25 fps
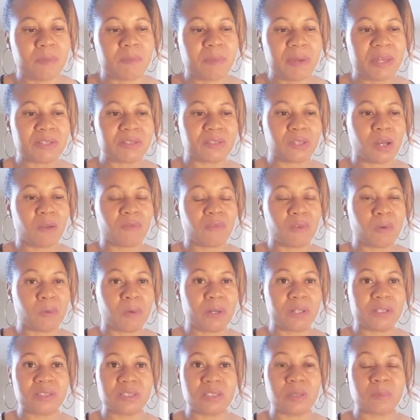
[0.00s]
based off of
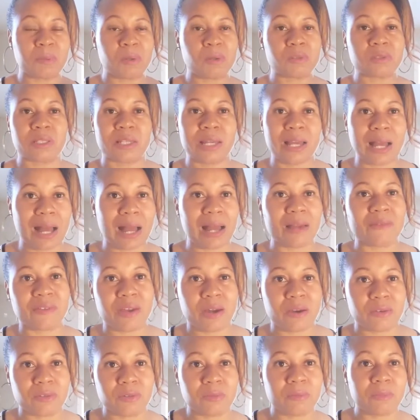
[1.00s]
what supposedly a high
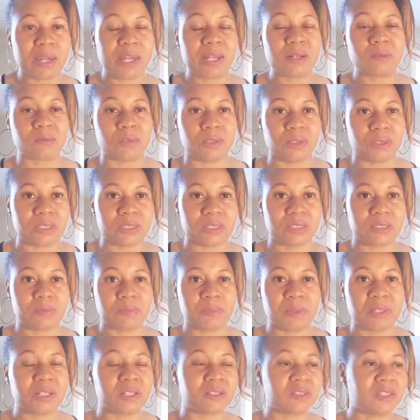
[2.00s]
value man wants,
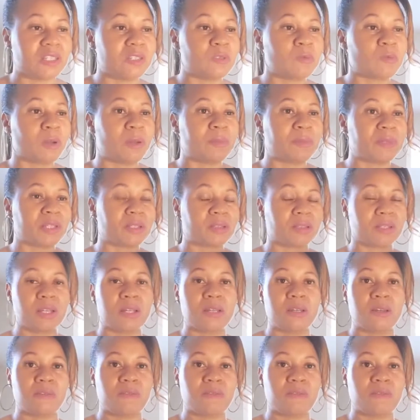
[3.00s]
because these women